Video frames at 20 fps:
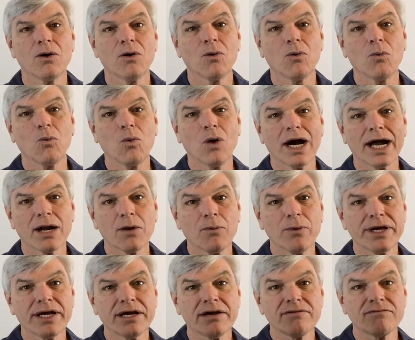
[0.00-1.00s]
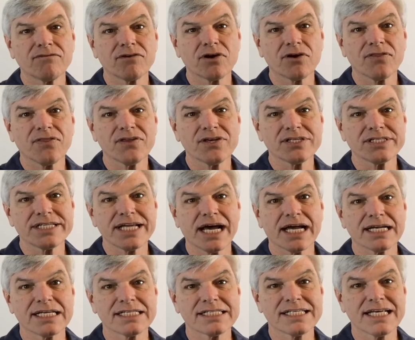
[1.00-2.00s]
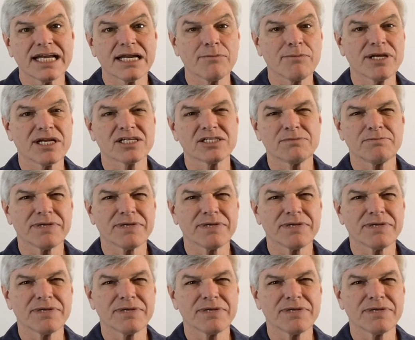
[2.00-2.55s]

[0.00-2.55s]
why don't we convert this down to centimeters?